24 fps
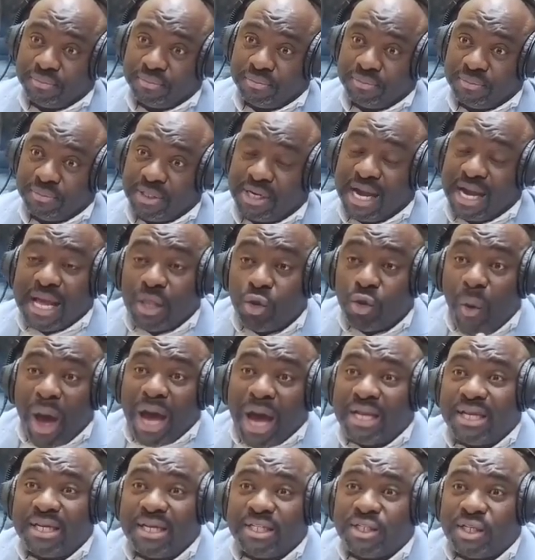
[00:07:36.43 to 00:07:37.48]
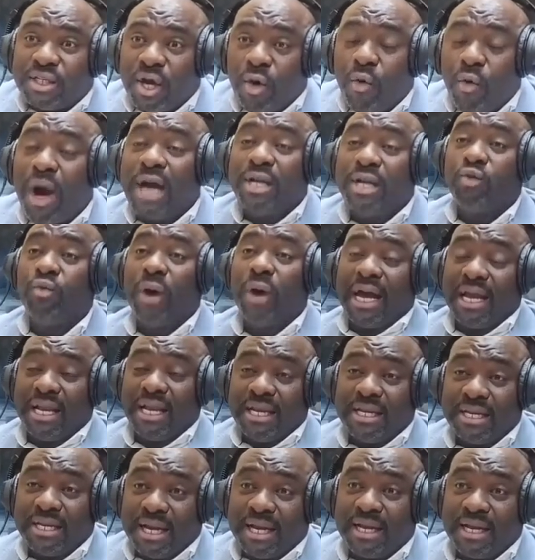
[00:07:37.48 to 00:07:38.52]
Ngencwadi nje okade
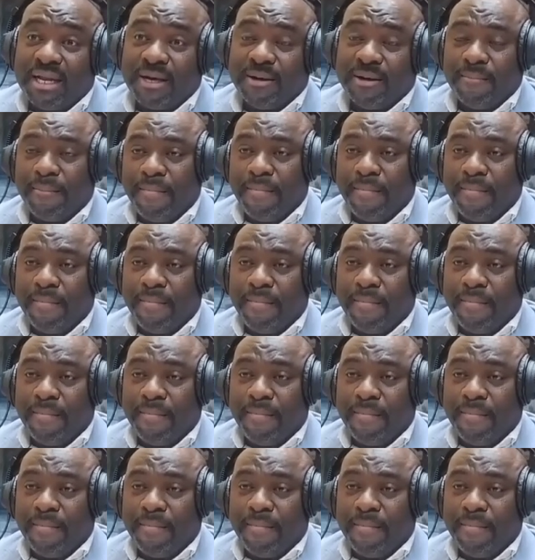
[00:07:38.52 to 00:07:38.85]
ungayilindele.